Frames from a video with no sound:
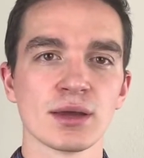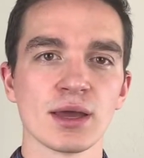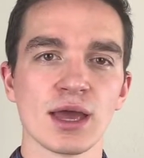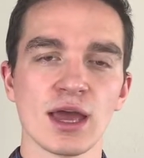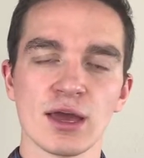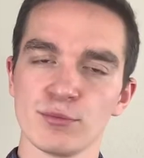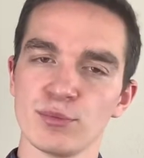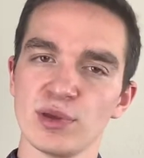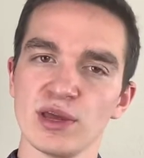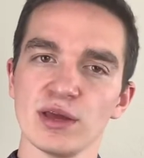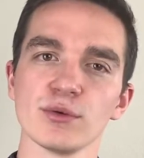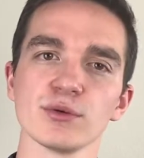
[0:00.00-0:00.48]

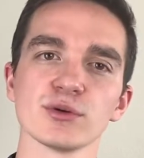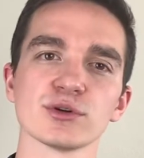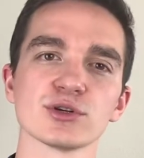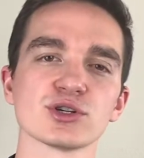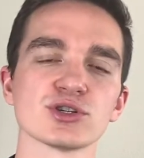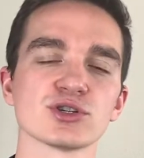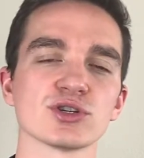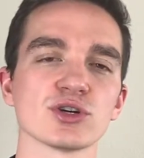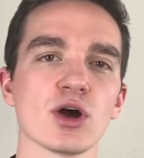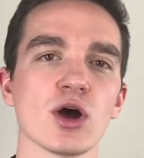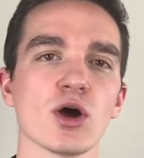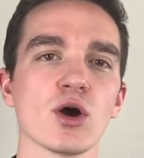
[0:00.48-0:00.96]
And being able to
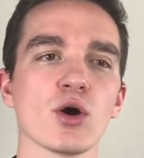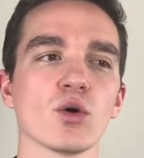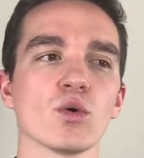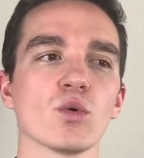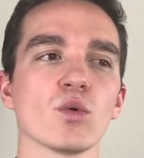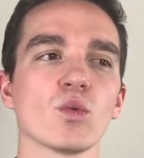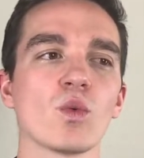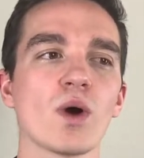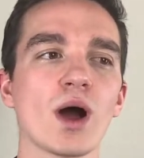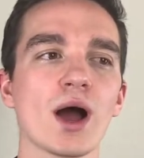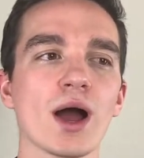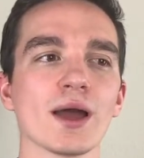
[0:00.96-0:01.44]
show
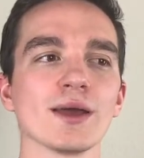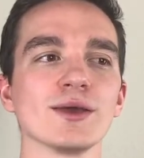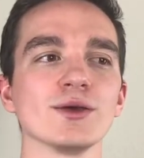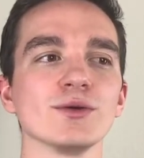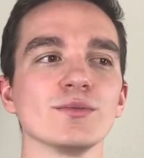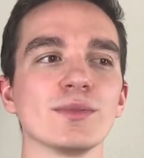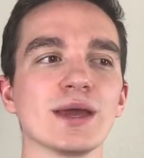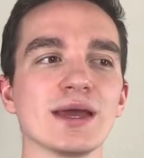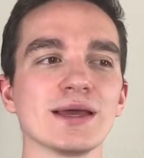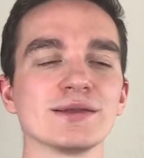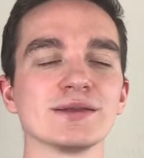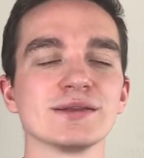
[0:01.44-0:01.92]
why you
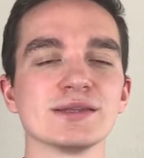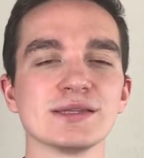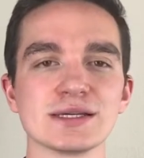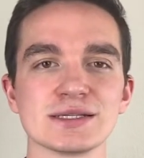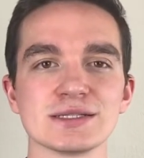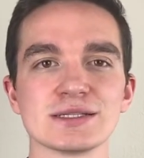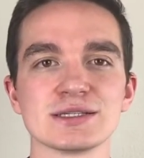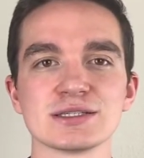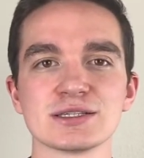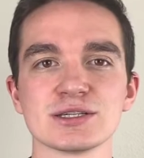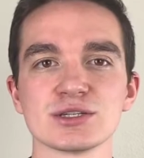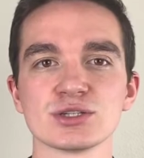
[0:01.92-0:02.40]
made the
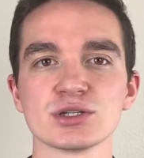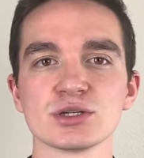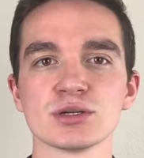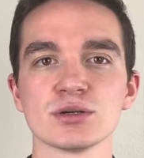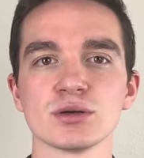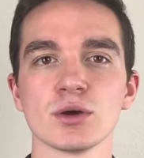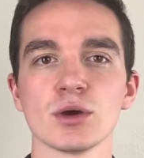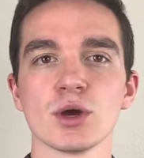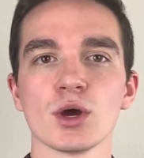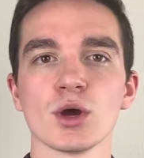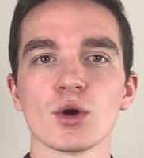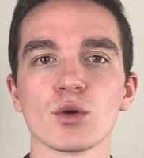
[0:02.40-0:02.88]

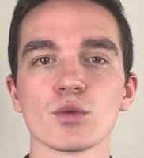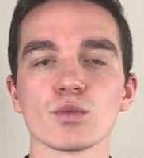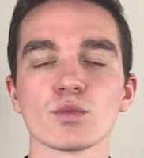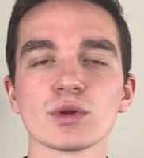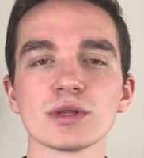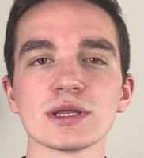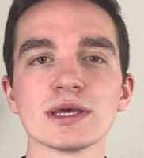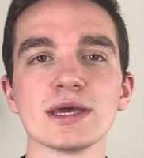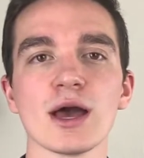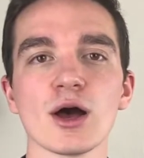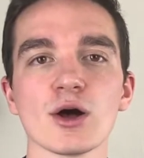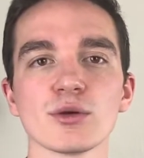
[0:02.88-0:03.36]
decision
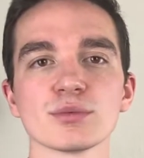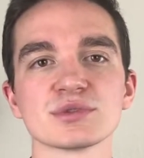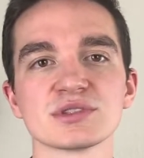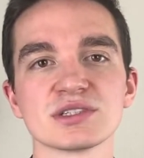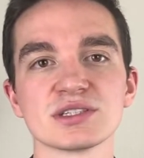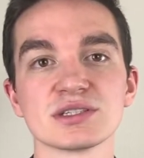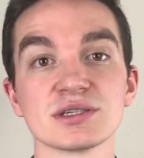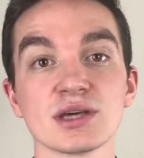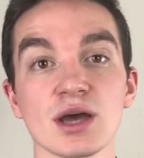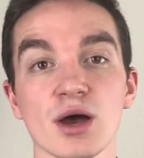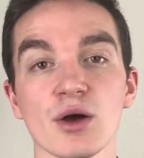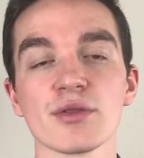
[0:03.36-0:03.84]
really helps
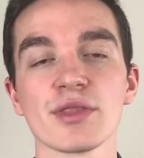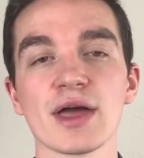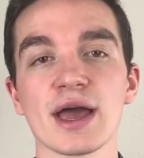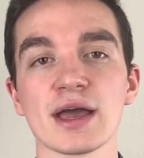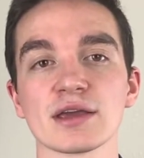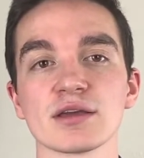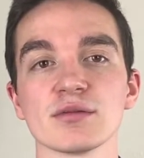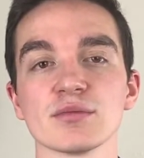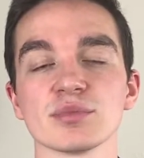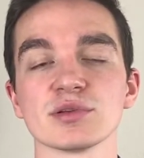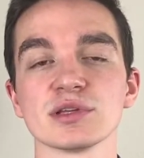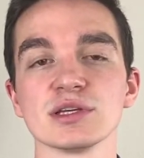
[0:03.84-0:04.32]
to tell that
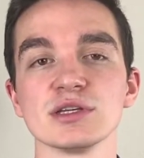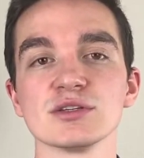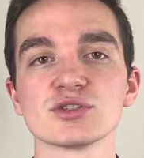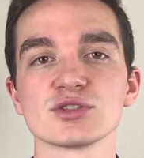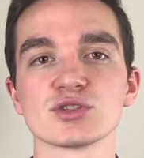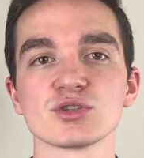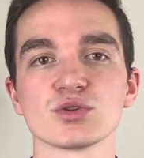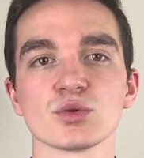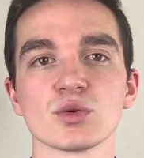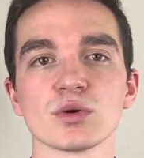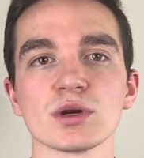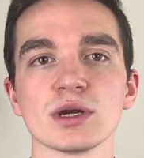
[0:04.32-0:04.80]
complete
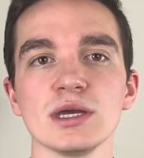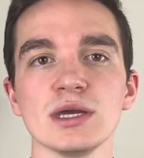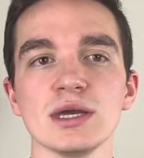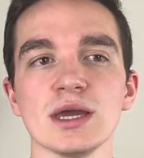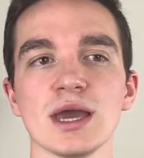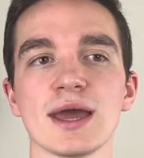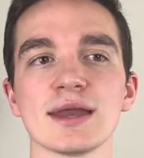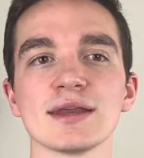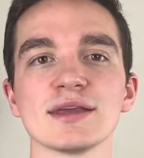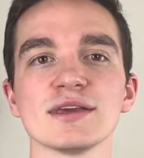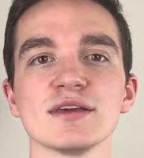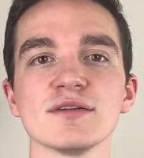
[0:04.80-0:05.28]
story
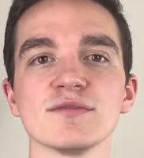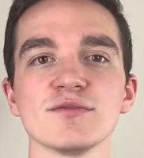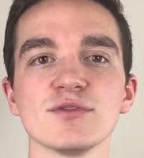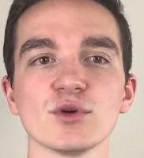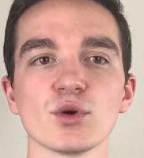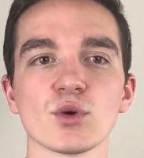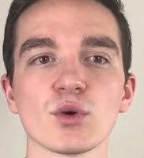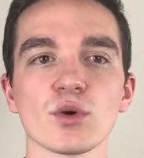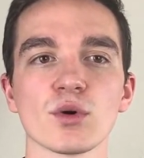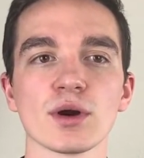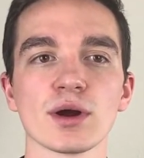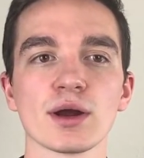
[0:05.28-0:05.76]
and give
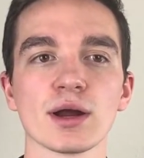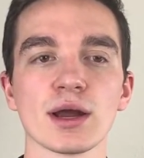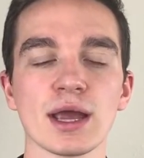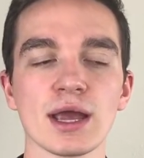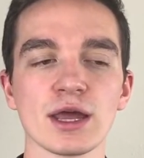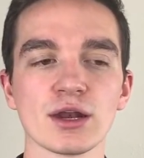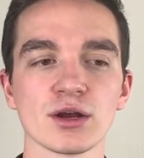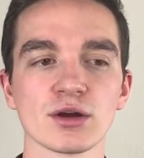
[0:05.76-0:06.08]
your